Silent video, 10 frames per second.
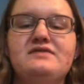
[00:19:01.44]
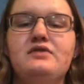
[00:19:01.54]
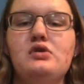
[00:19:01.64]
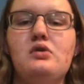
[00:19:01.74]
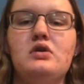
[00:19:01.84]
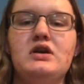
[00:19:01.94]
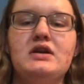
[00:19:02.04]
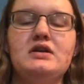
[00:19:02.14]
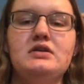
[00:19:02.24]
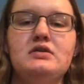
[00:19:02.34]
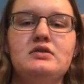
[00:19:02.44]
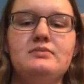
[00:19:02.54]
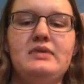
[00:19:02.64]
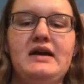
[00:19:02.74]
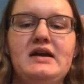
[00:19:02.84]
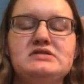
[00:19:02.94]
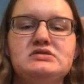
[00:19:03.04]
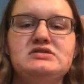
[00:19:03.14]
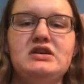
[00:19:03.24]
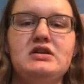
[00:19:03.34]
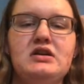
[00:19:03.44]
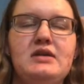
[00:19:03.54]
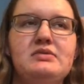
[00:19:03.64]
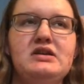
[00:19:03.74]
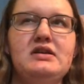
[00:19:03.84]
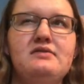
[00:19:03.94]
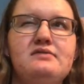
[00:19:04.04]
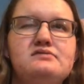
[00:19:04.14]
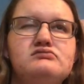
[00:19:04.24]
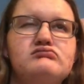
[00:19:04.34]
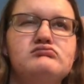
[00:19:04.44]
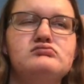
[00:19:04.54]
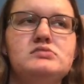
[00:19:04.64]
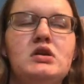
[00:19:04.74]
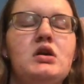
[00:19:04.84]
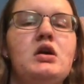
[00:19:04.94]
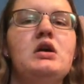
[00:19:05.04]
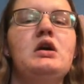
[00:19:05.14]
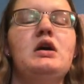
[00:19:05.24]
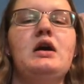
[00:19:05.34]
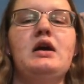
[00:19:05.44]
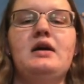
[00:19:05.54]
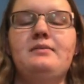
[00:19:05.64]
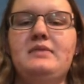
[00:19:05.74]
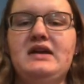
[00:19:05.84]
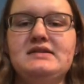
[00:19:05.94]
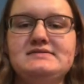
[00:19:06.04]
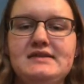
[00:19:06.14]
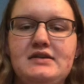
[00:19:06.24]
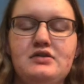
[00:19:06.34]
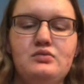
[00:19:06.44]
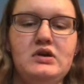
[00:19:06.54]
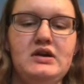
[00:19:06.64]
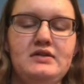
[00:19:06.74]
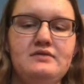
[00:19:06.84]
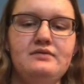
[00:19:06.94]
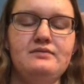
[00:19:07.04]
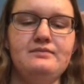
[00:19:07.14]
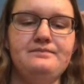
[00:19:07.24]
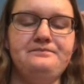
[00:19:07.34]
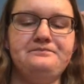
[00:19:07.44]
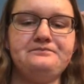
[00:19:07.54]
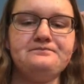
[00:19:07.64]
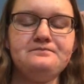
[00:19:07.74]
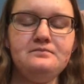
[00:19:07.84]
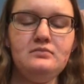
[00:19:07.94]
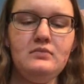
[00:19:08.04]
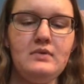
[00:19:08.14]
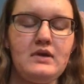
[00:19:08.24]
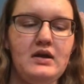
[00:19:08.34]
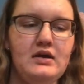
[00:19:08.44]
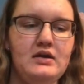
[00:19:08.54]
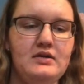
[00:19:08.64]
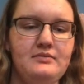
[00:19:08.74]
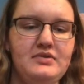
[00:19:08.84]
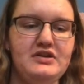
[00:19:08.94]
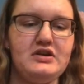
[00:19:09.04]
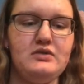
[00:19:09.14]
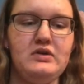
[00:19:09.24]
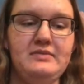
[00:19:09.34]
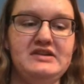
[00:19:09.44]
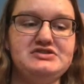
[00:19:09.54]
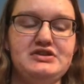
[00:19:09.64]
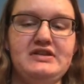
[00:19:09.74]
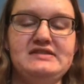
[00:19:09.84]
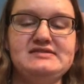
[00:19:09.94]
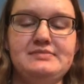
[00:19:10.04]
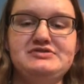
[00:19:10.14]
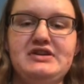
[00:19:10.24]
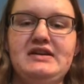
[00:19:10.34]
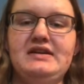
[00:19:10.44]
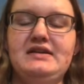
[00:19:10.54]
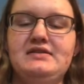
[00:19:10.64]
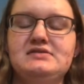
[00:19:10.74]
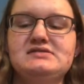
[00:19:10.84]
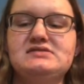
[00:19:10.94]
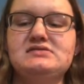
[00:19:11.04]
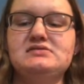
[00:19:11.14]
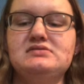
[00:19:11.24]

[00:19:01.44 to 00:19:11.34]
Floor by Exoterra, I believe, makes a good one. But you're going to want to make sure that substrate is